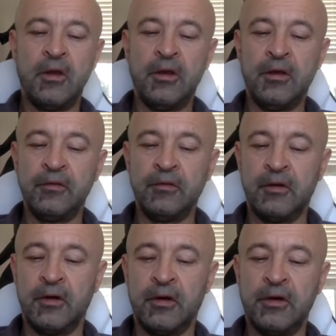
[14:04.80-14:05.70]
in,
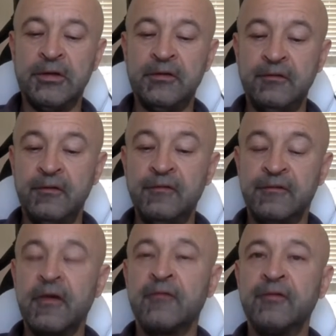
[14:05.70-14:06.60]
in in
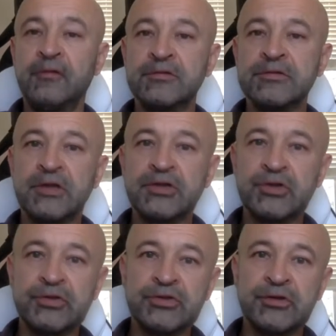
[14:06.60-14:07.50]
tech fields such
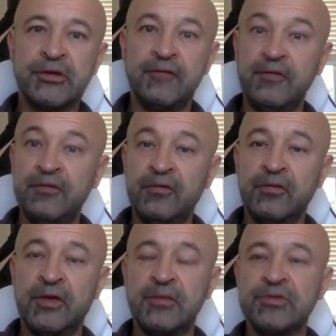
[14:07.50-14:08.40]
as video
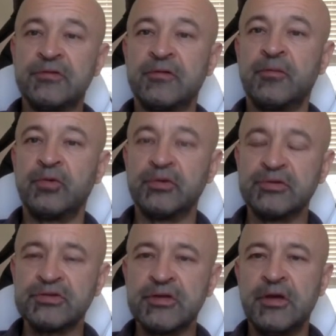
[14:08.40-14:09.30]
games and
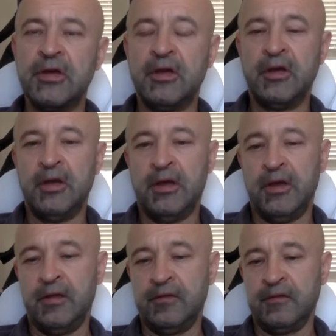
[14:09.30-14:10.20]
robotics,
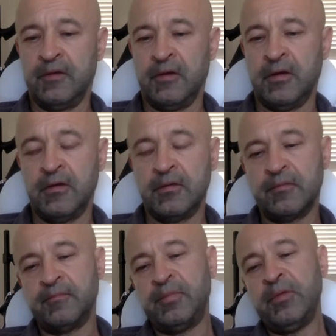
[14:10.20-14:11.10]
and
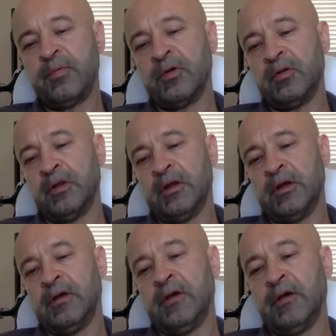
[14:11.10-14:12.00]
people
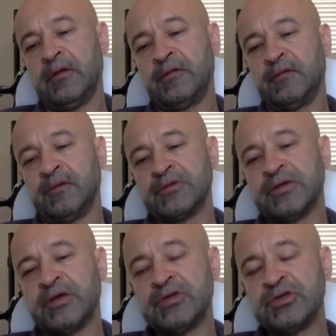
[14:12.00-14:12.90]
at
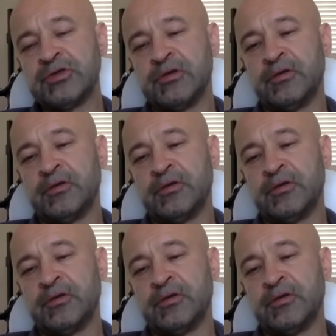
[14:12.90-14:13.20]
such